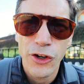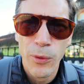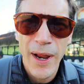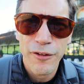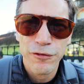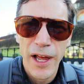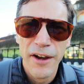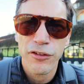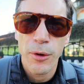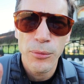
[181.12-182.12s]
a direct
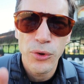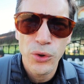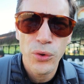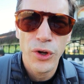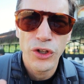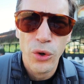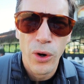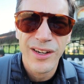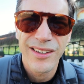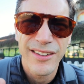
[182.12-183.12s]
flight from New
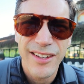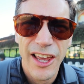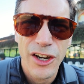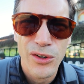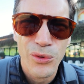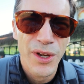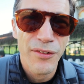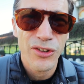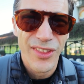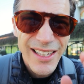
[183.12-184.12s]
York to
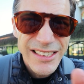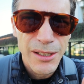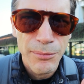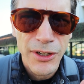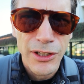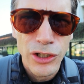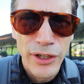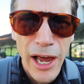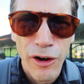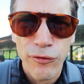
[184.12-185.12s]
Tenerife. So that's something to
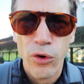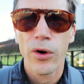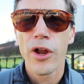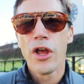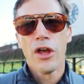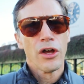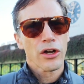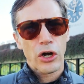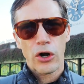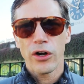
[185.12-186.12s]
look out for.
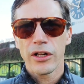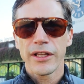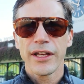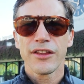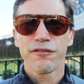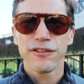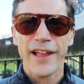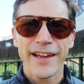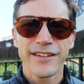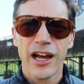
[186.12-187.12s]
Currently, the
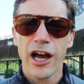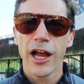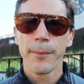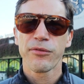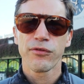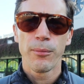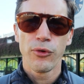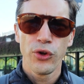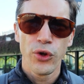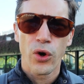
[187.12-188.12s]
flight times from
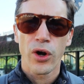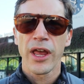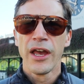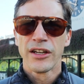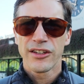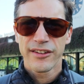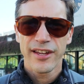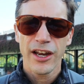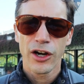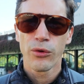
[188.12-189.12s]
New York to
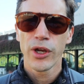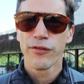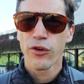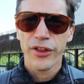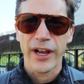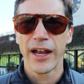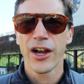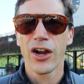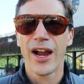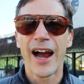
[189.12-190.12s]
Tenerife or the
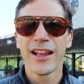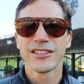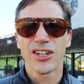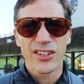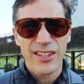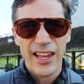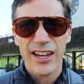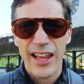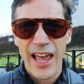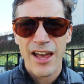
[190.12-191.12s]
Canary Islands are 10
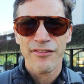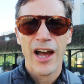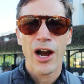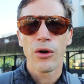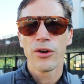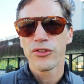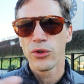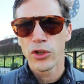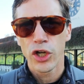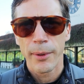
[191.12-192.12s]
and a half hours
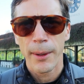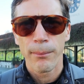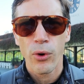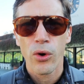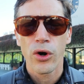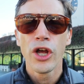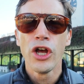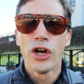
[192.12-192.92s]
to a little bit more.